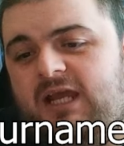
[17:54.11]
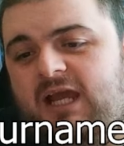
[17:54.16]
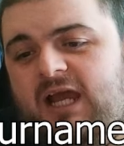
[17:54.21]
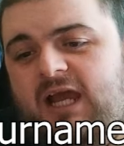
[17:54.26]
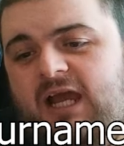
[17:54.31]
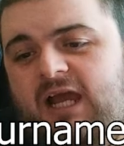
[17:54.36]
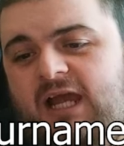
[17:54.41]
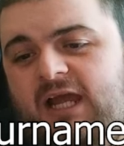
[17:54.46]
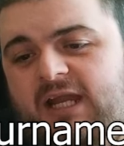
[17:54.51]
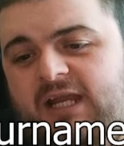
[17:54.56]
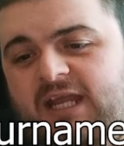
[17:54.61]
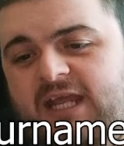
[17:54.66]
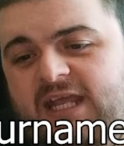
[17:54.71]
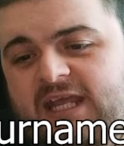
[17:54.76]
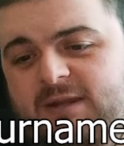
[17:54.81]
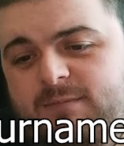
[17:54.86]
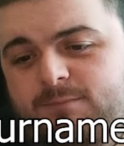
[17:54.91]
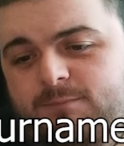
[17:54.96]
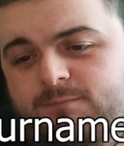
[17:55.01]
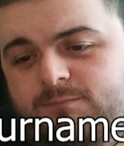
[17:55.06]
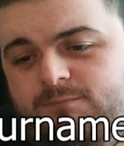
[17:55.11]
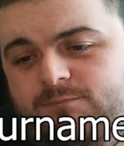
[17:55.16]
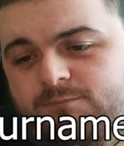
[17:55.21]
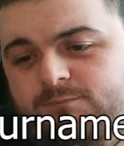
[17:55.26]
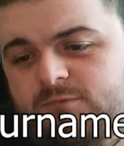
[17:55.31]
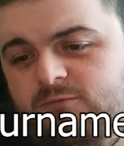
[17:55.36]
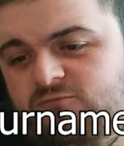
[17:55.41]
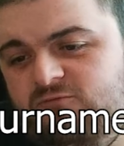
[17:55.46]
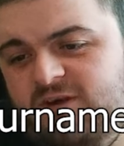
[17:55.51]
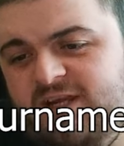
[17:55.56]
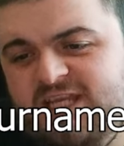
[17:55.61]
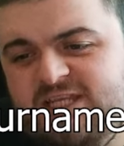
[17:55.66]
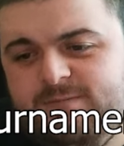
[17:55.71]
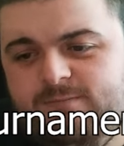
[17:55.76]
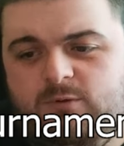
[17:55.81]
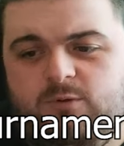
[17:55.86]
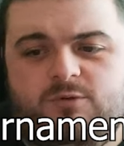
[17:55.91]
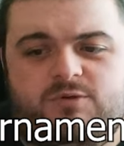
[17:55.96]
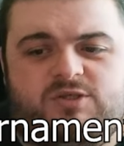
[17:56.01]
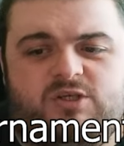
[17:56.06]
And he berates
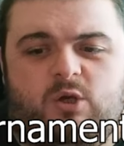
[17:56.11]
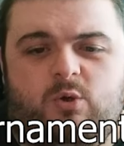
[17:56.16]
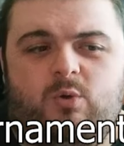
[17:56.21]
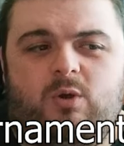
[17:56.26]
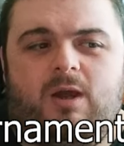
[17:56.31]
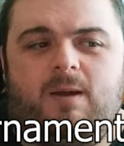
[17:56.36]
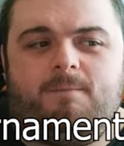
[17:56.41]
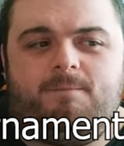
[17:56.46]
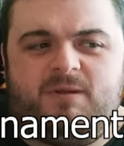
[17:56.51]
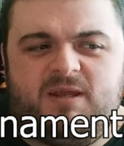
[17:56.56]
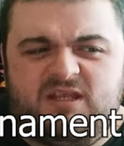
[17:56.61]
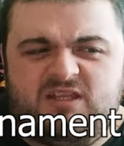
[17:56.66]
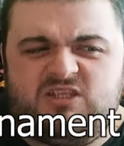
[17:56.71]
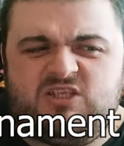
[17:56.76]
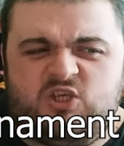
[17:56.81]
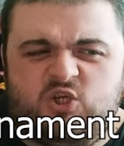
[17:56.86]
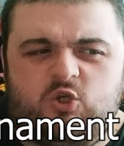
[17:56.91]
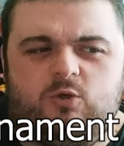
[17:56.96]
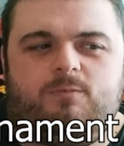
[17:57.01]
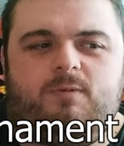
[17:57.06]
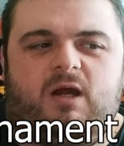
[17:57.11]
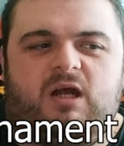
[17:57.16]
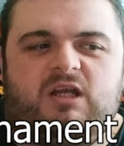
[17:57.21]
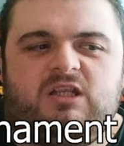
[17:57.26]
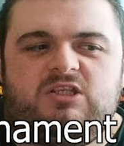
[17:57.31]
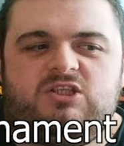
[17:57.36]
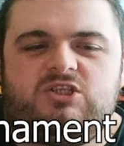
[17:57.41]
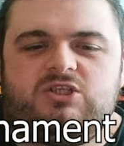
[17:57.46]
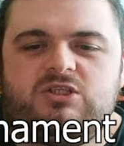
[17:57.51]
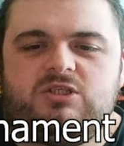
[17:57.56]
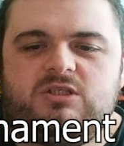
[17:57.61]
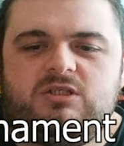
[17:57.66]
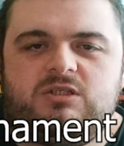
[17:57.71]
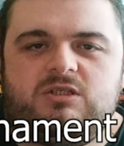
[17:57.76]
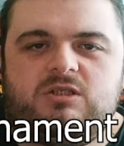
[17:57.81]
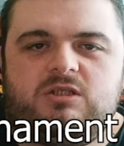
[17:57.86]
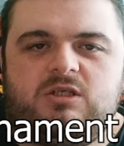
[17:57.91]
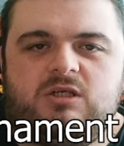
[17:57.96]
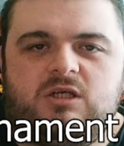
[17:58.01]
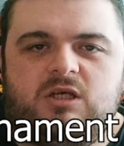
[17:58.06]
Musso a bit too much.
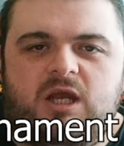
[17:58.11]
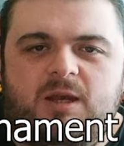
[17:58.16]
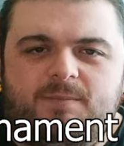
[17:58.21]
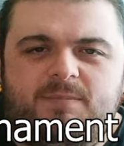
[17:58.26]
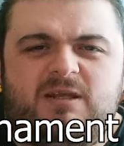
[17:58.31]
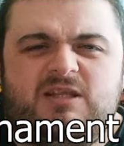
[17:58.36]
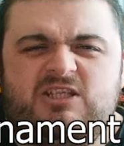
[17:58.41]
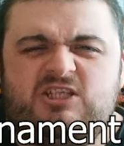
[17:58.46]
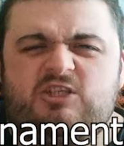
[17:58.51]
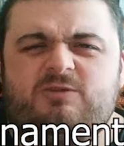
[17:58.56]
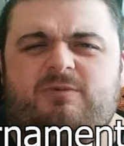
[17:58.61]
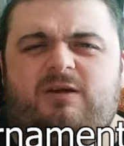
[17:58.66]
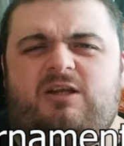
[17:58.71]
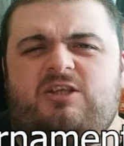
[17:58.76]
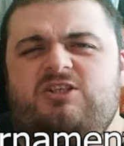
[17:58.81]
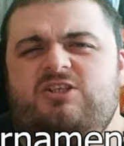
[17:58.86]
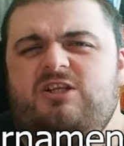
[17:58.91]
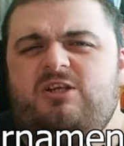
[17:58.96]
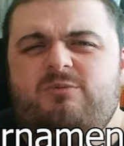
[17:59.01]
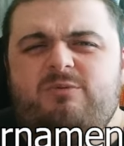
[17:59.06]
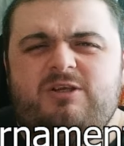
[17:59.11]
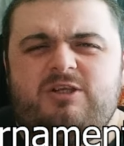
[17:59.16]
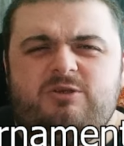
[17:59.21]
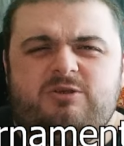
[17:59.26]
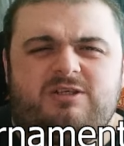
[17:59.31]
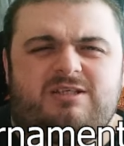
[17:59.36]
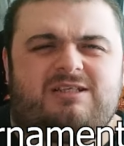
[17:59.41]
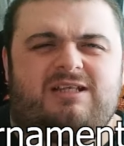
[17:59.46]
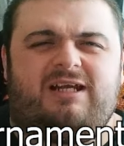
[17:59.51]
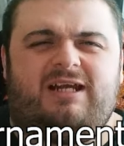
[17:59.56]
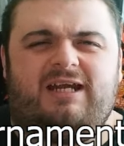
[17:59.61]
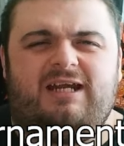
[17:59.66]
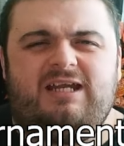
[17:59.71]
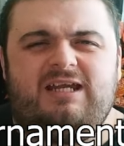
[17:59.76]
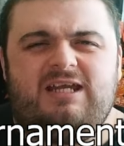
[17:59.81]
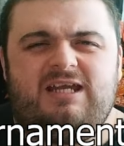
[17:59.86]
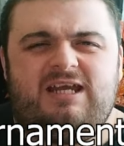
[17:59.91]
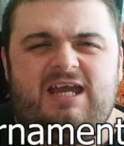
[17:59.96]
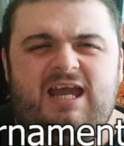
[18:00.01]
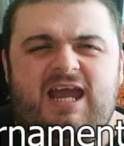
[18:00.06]
A bit too much, when you just like,
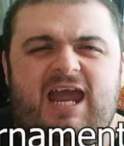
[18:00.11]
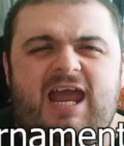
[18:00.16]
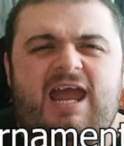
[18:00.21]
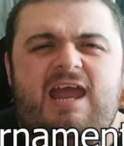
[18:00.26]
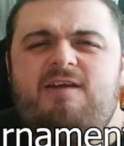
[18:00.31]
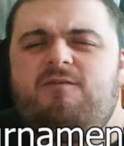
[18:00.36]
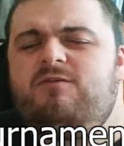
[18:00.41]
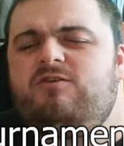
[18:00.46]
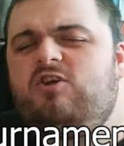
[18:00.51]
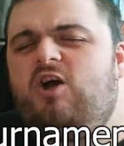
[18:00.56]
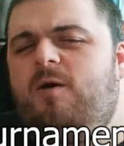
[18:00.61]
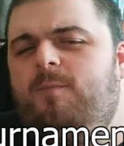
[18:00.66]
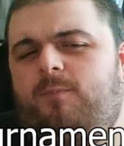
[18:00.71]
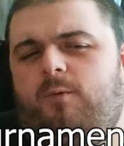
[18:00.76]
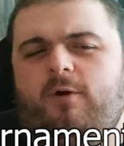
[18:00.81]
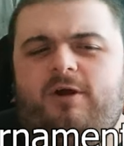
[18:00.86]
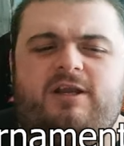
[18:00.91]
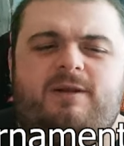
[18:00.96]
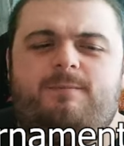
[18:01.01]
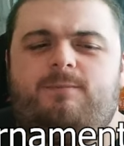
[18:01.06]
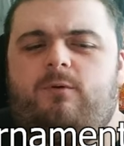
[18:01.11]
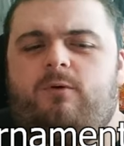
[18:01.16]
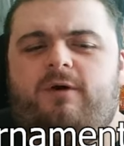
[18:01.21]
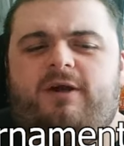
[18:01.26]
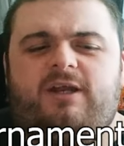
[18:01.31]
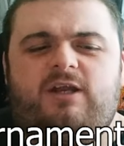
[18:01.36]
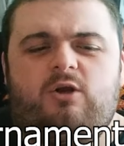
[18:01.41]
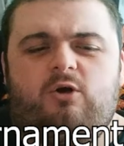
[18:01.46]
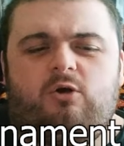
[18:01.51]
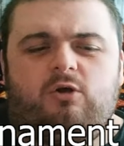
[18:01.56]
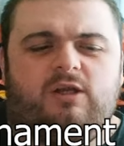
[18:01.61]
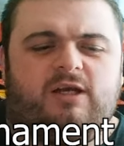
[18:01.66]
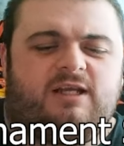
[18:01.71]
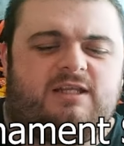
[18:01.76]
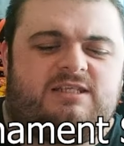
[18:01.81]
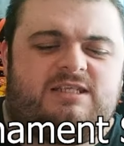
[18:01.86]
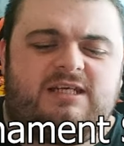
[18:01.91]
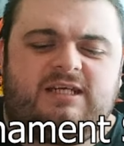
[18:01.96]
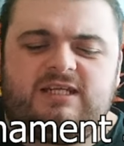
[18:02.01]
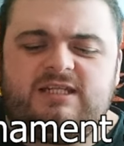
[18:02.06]
everyone's got a boiling point, or like a
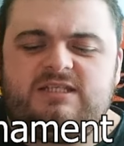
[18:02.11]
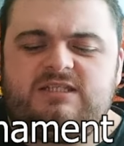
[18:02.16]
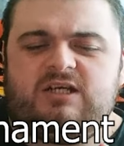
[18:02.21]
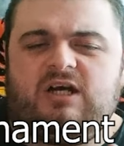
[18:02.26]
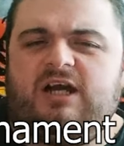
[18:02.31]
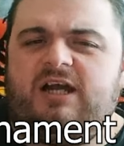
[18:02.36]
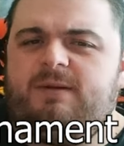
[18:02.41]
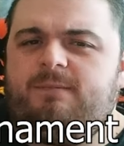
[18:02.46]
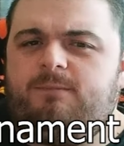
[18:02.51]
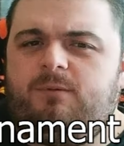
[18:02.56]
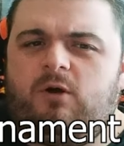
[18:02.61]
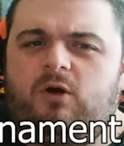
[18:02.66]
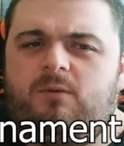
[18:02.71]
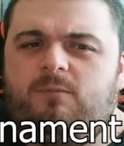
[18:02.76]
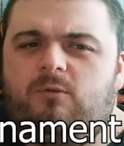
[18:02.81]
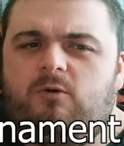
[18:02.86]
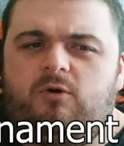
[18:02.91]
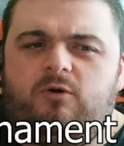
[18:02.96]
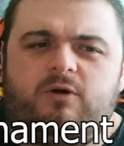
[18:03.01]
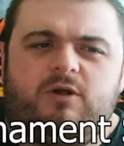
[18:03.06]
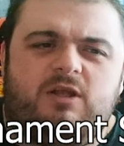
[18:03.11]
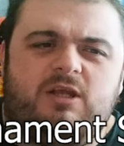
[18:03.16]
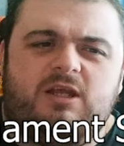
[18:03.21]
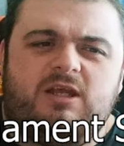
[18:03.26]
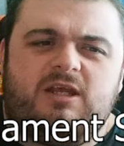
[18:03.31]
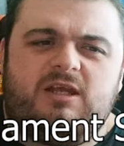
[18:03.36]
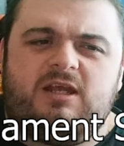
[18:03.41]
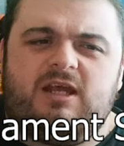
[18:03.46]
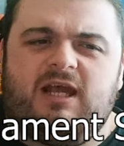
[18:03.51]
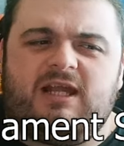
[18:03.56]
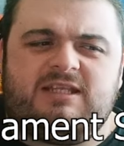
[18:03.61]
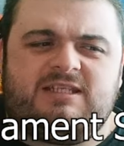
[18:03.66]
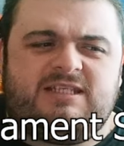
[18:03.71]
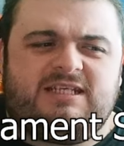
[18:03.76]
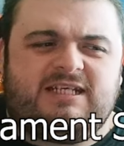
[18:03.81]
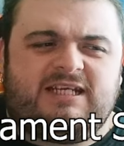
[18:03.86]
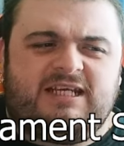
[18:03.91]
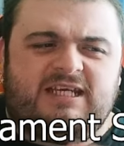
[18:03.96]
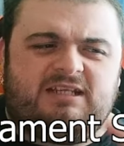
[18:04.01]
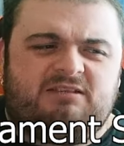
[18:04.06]
ticking time bomb, or a
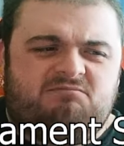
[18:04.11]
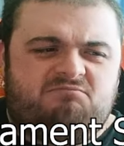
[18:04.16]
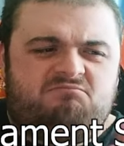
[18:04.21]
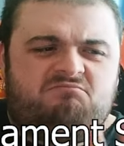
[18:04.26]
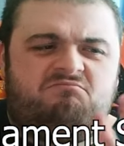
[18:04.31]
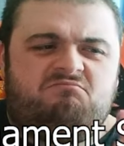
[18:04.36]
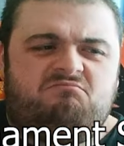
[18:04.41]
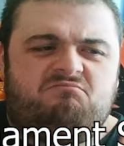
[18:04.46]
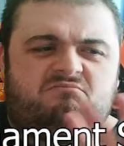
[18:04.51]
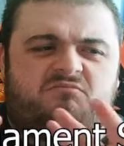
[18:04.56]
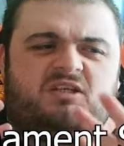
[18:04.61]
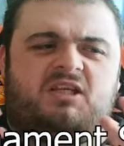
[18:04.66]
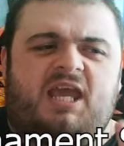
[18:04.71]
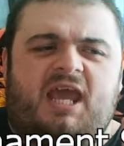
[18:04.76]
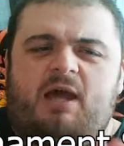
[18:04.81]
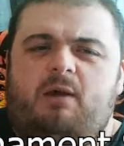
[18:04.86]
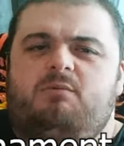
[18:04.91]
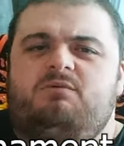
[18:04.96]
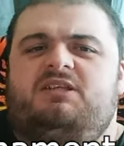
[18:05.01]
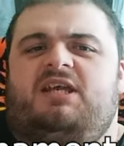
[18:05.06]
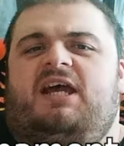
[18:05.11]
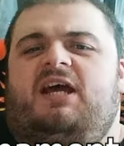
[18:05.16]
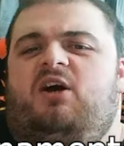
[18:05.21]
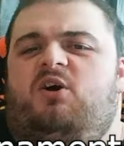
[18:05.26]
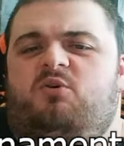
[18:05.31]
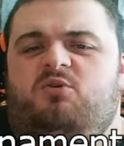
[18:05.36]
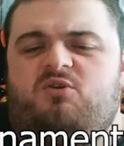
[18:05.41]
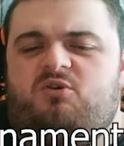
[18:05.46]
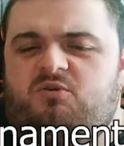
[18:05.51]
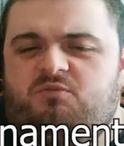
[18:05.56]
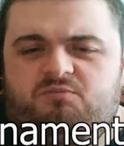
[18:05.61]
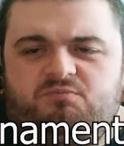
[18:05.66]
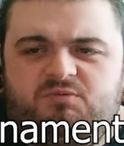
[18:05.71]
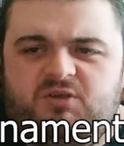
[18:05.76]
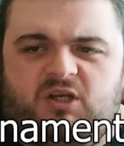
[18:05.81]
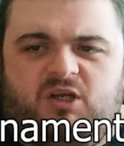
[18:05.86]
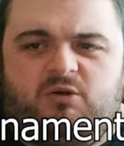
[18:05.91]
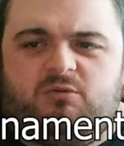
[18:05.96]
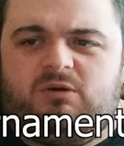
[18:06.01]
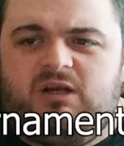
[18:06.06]
ticking countdown, or,
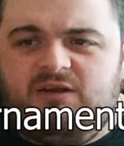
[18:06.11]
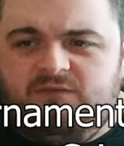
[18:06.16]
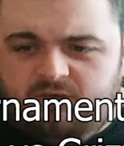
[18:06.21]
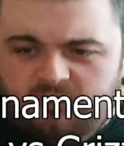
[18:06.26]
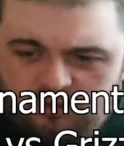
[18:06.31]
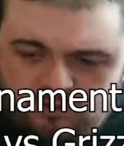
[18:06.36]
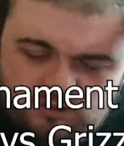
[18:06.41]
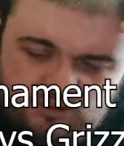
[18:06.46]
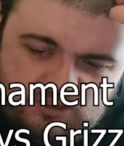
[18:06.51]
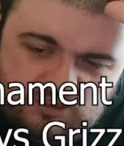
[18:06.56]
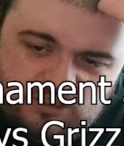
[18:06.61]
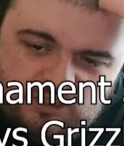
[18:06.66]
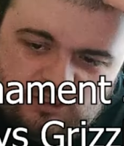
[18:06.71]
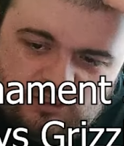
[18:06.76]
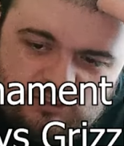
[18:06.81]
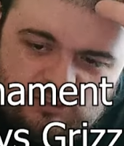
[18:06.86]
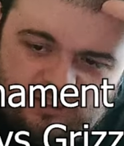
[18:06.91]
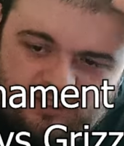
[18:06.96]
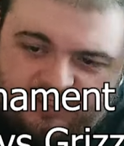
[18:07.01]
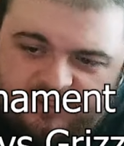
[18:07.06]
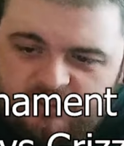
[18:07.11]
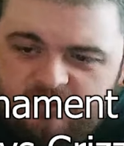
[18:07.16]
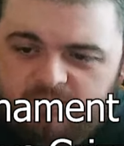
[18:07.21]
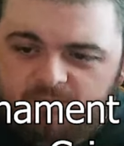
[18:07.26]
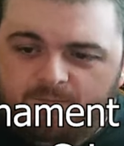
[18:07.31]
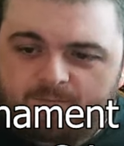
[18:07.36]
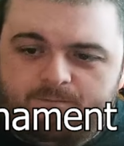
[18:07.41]
whatever. Like,